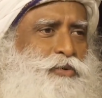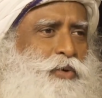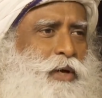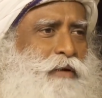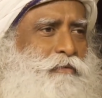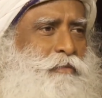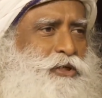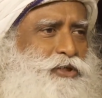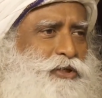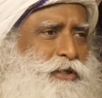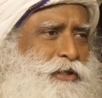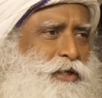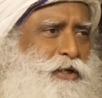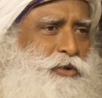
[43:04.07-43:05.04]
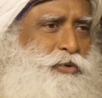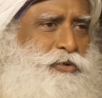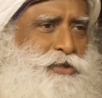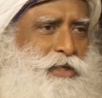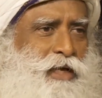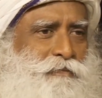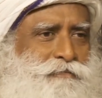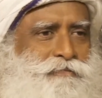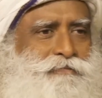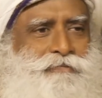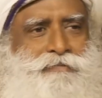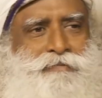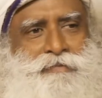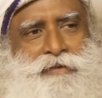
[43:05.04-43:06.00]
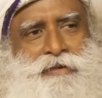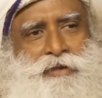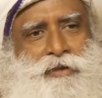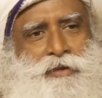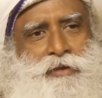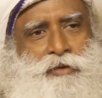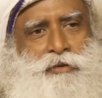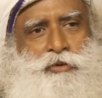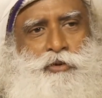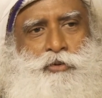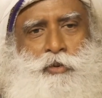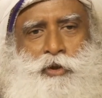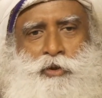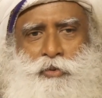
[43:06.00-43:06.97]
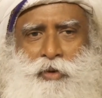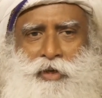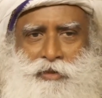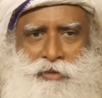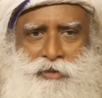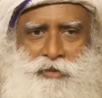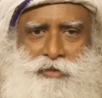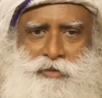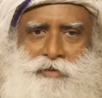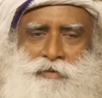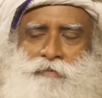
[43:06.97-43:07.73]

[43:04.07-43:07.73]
you have a machine and yourself, you want to race.